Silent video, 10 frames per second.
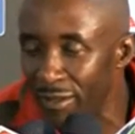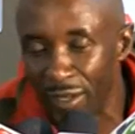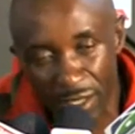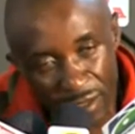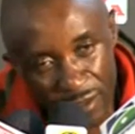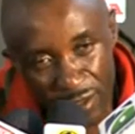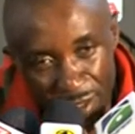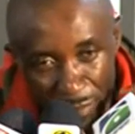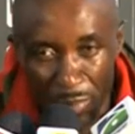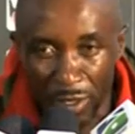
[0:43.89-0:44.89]
Cricket is a
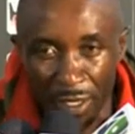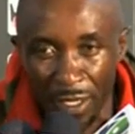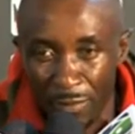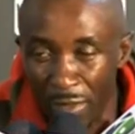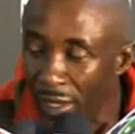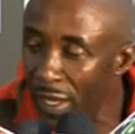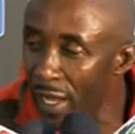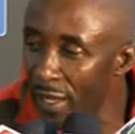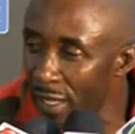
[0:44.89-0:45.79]
simple game, and